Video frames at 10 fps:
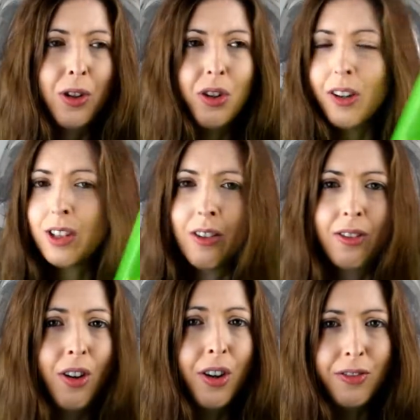don't have to have a
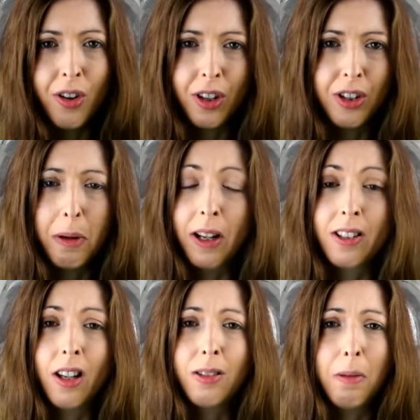lot of knowledge about
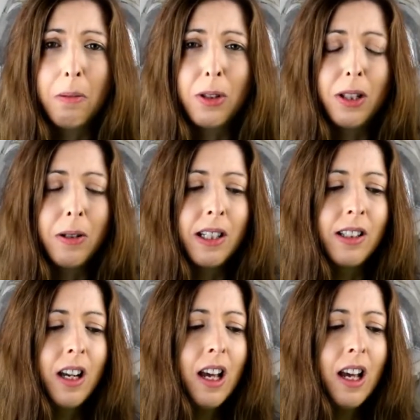Excel to be able to do it.